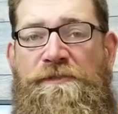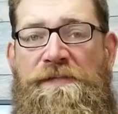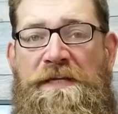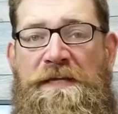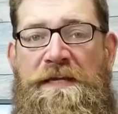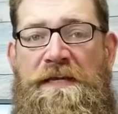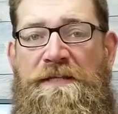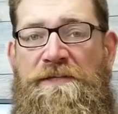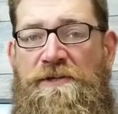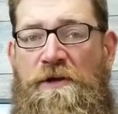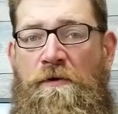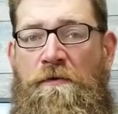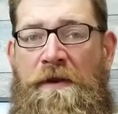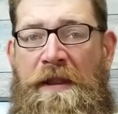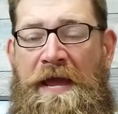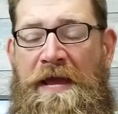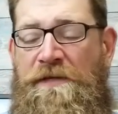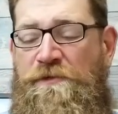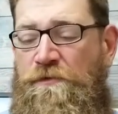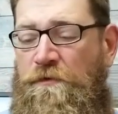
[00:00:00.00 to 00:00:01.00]
in it. It's all
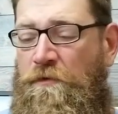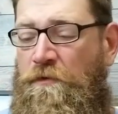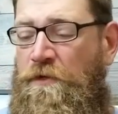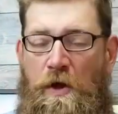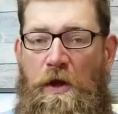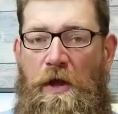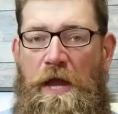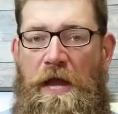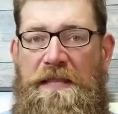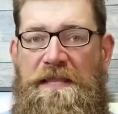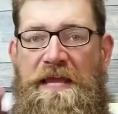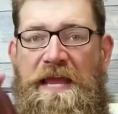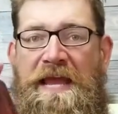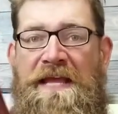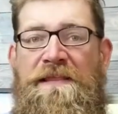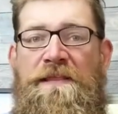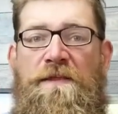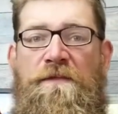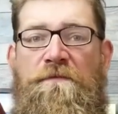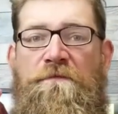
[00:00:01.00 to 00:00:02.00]
natural. At the
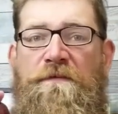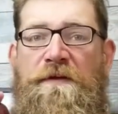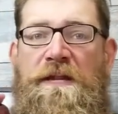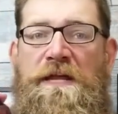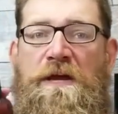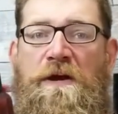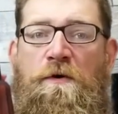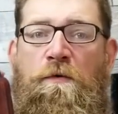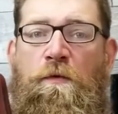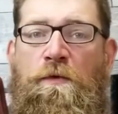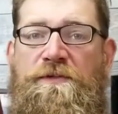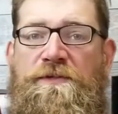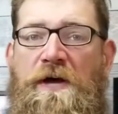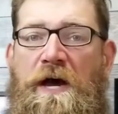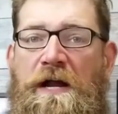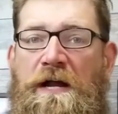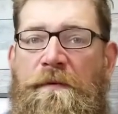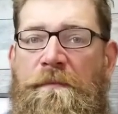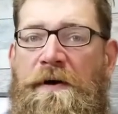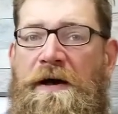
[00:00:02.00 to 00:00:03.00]
end of the video, we'll
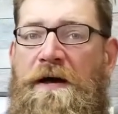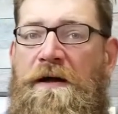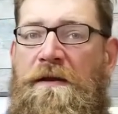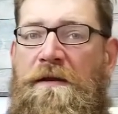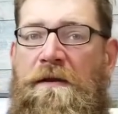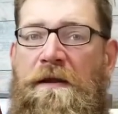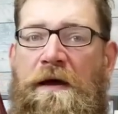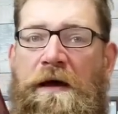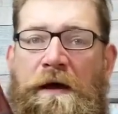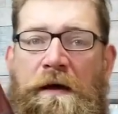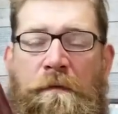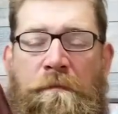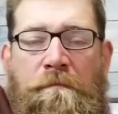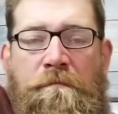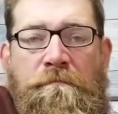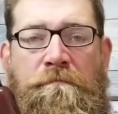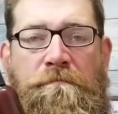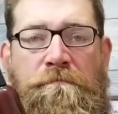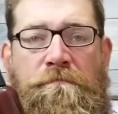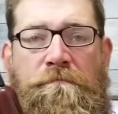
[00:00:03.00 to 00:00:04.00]
talk about
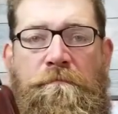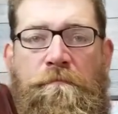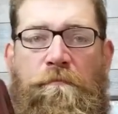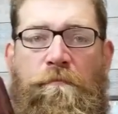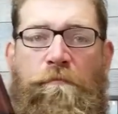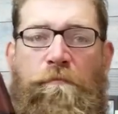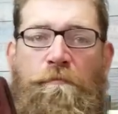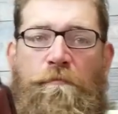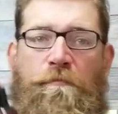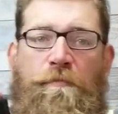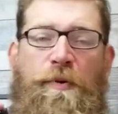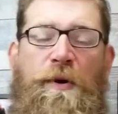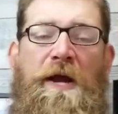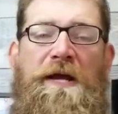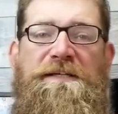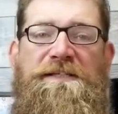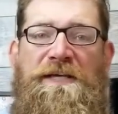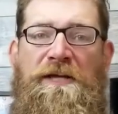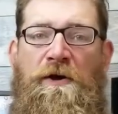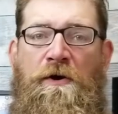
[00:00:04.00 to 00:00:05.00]

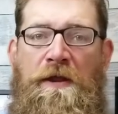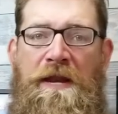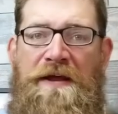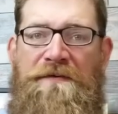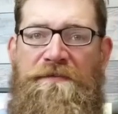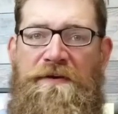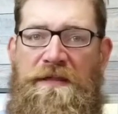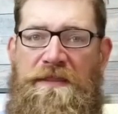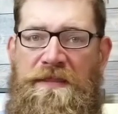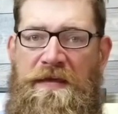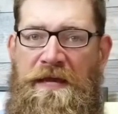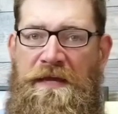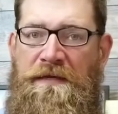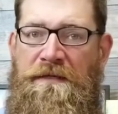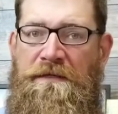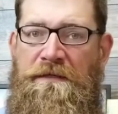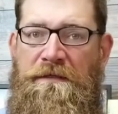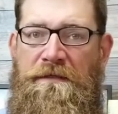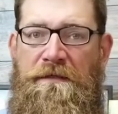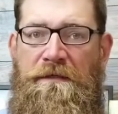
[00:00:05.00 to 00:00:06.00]
pricing on everything.
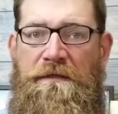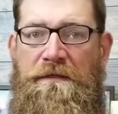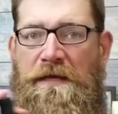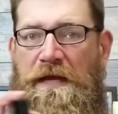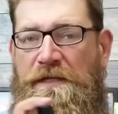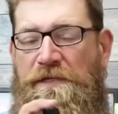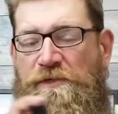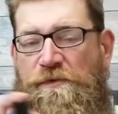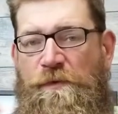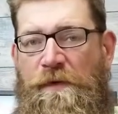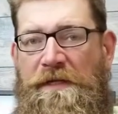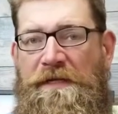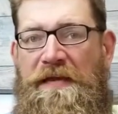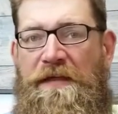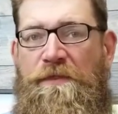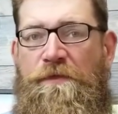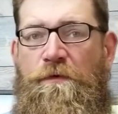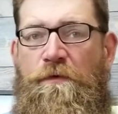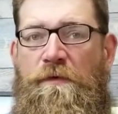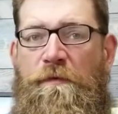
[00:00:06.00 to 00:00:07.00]
I just want to
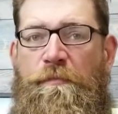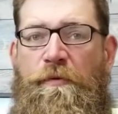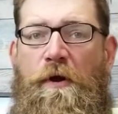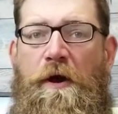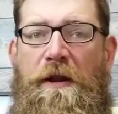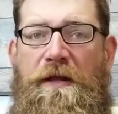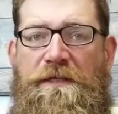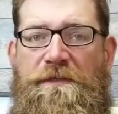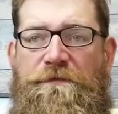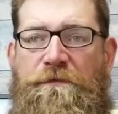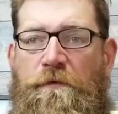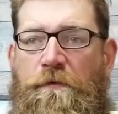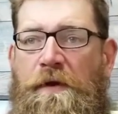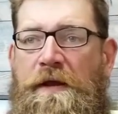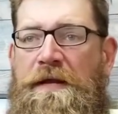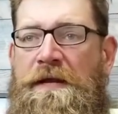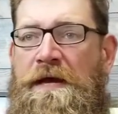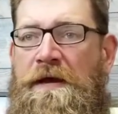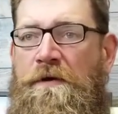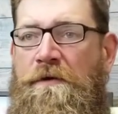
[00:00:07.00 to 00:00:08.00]
get through the products for
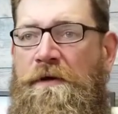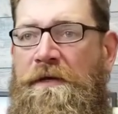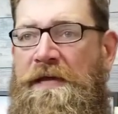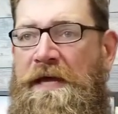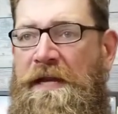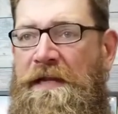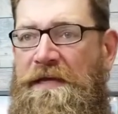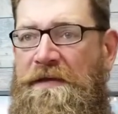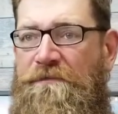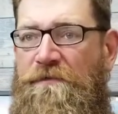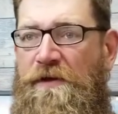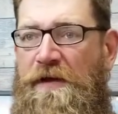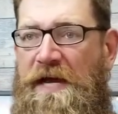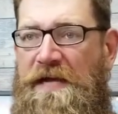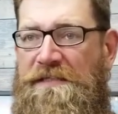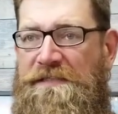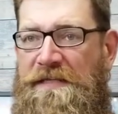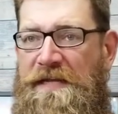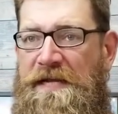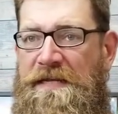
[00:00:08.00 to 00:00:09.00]
right now and kind of give you
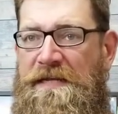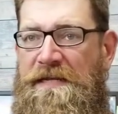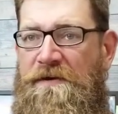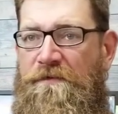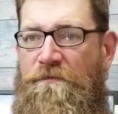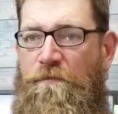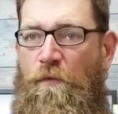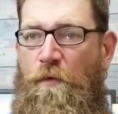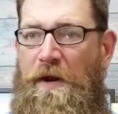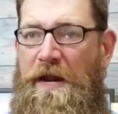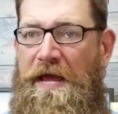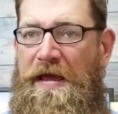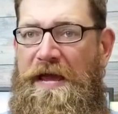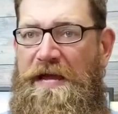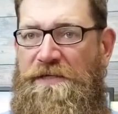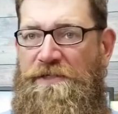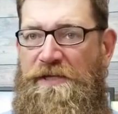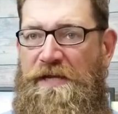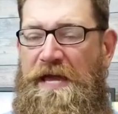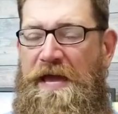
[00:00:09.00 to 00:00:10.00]
guys an idea of what I
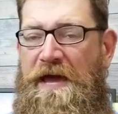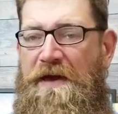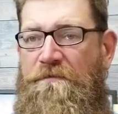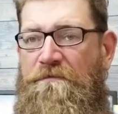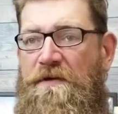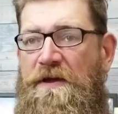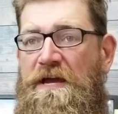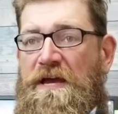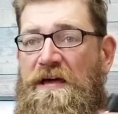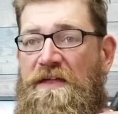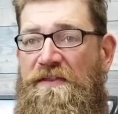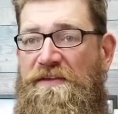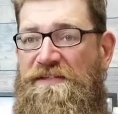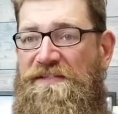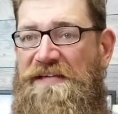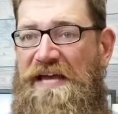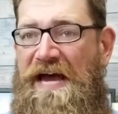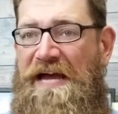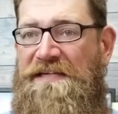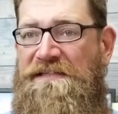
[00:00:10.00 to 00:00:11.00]
actually have, the
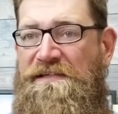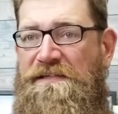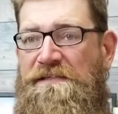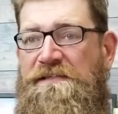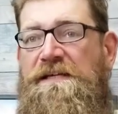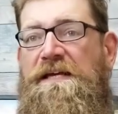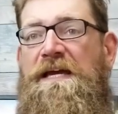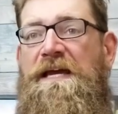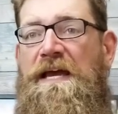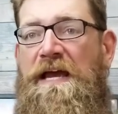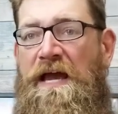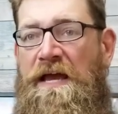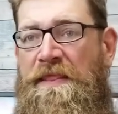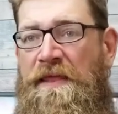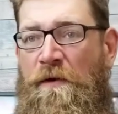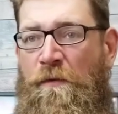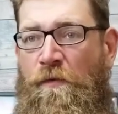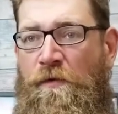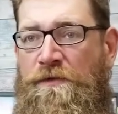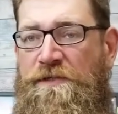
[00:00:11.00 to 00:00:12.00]
sizes, and
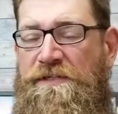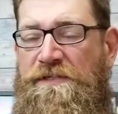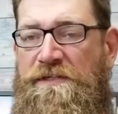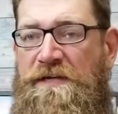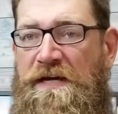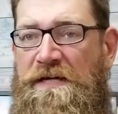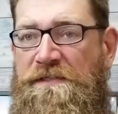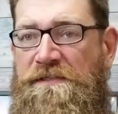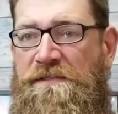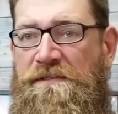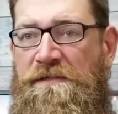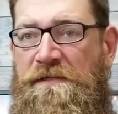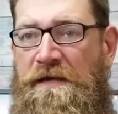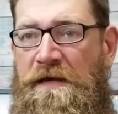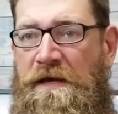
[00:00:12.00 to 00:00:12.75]
then we'll discuss